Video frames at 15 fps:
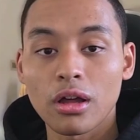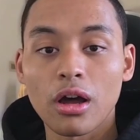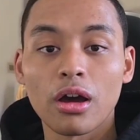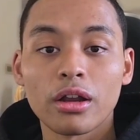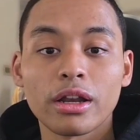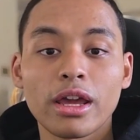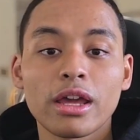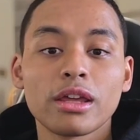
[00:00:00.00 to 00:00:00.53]

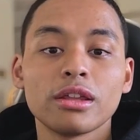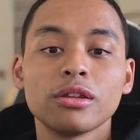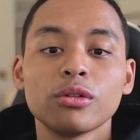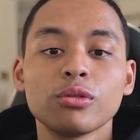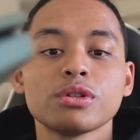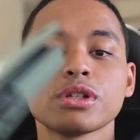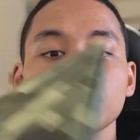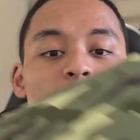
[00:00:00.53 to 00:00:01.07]
on a
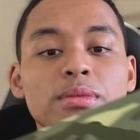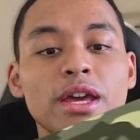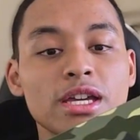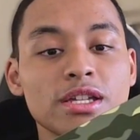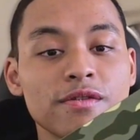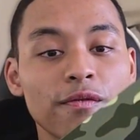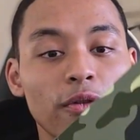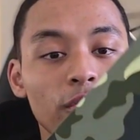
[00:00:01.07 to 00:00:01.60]
used P
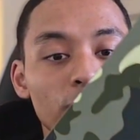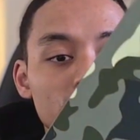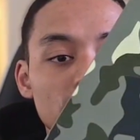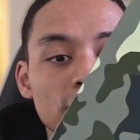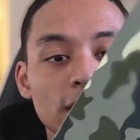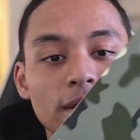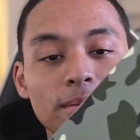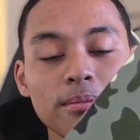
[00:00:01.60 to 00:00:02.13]
S four
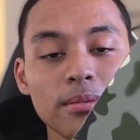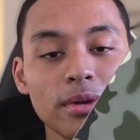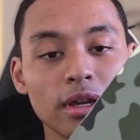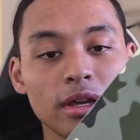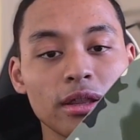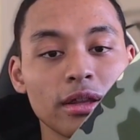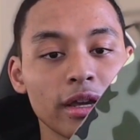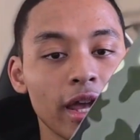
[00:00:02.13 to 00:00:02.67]
Slim
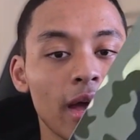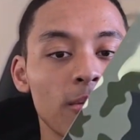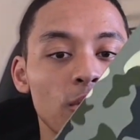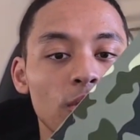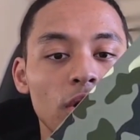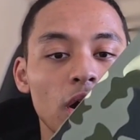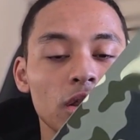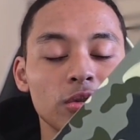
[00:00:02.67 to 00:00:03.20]
in the camo
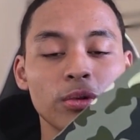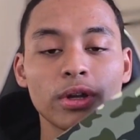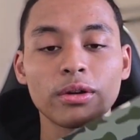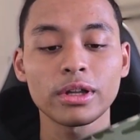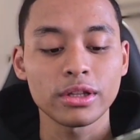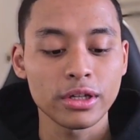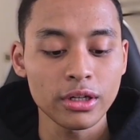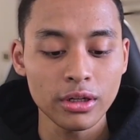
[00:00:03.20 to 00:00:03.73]
colorway
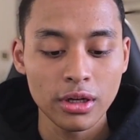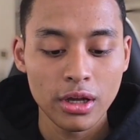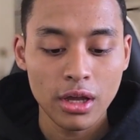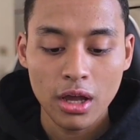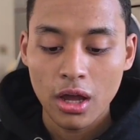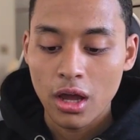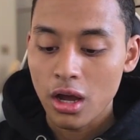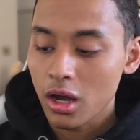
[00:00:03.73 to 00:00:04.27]
right here.
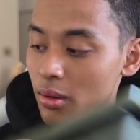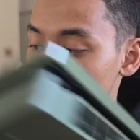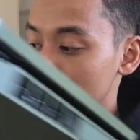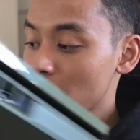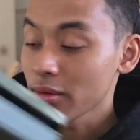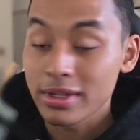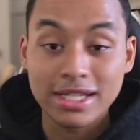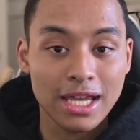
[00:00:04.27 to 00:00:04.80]
Um,
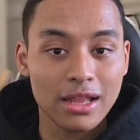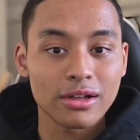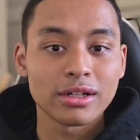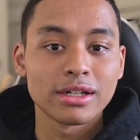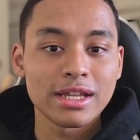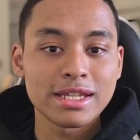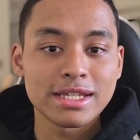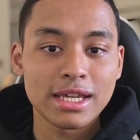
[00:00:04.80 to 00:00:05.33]
now the seller
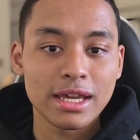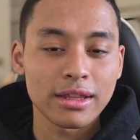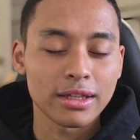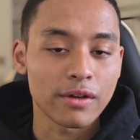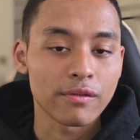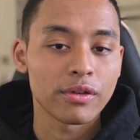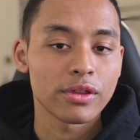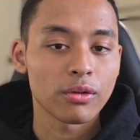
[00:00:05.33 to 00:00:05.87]
did say that
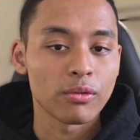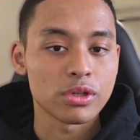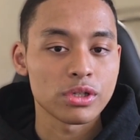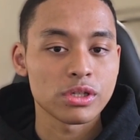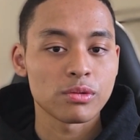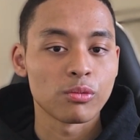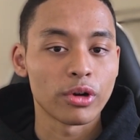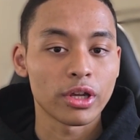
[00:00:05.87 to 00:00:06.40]
everything was
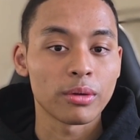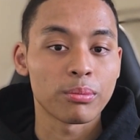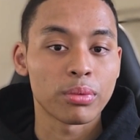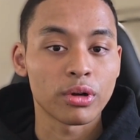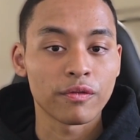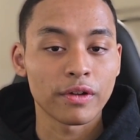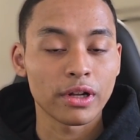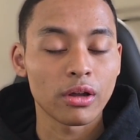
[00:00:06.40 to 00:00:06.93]
working
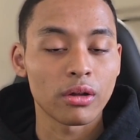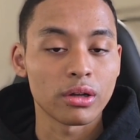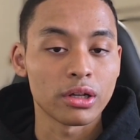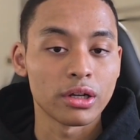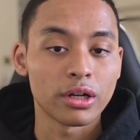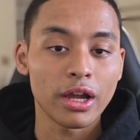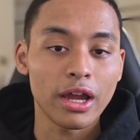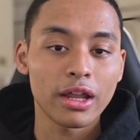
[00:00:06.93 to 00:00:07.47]
perfectly on
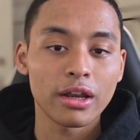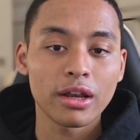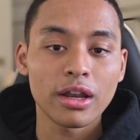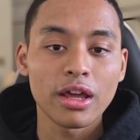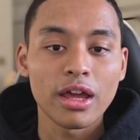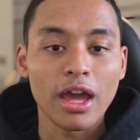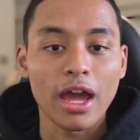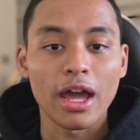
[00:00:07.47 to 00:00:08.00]
her end
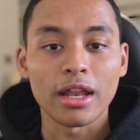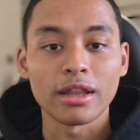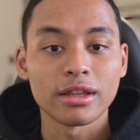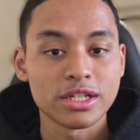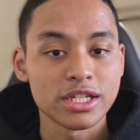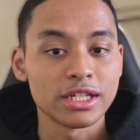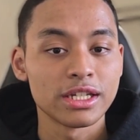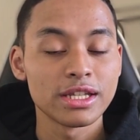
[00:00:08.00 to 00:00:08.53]
and
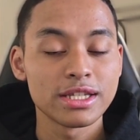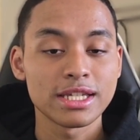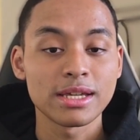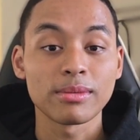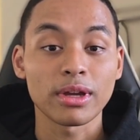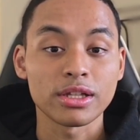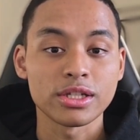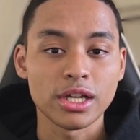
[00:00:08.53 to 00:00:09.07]
she did seem
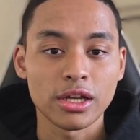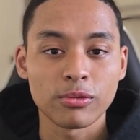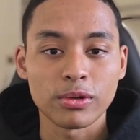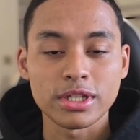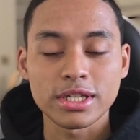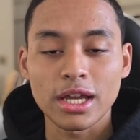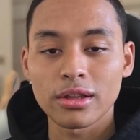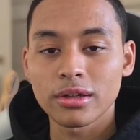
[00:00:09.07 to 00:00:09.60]
like a genuine
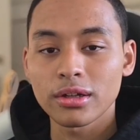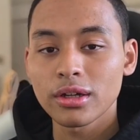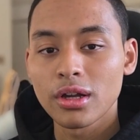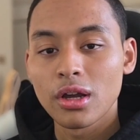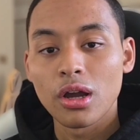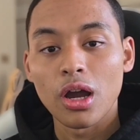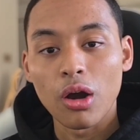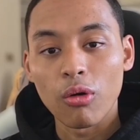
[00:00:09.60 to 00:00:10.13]
seller.
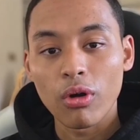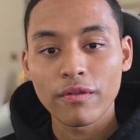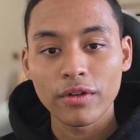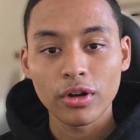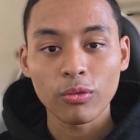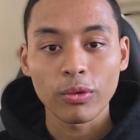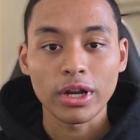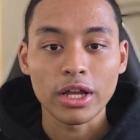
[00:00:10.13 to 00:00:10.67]

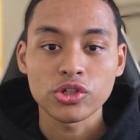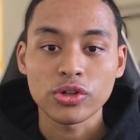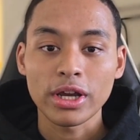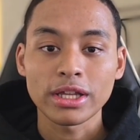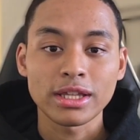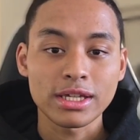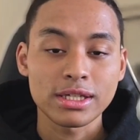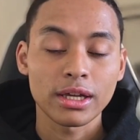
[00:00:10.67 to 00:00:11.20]
However, when I tried
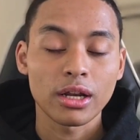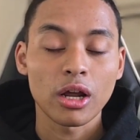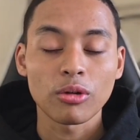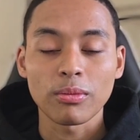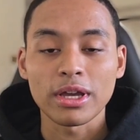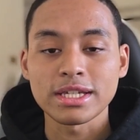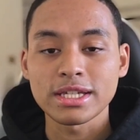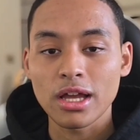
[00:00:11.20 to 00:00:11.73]
testing it out
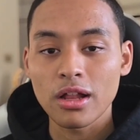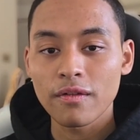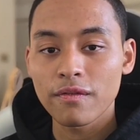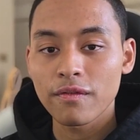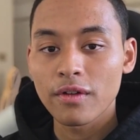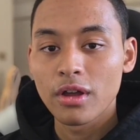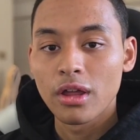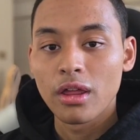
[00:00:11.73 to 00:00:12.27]
myself,
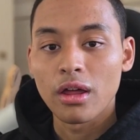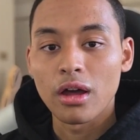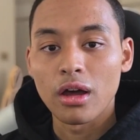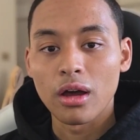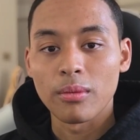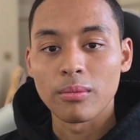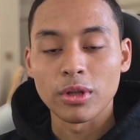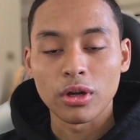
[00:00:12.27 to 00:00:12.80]

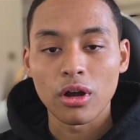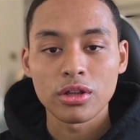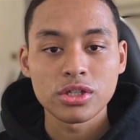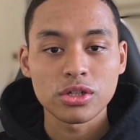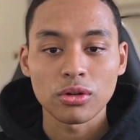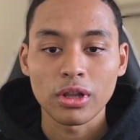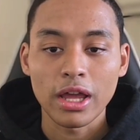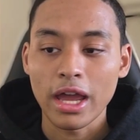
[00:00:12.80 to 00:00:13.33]
um, the
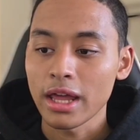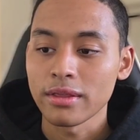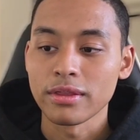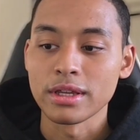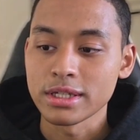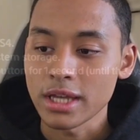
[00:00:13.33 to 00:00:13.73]
console had this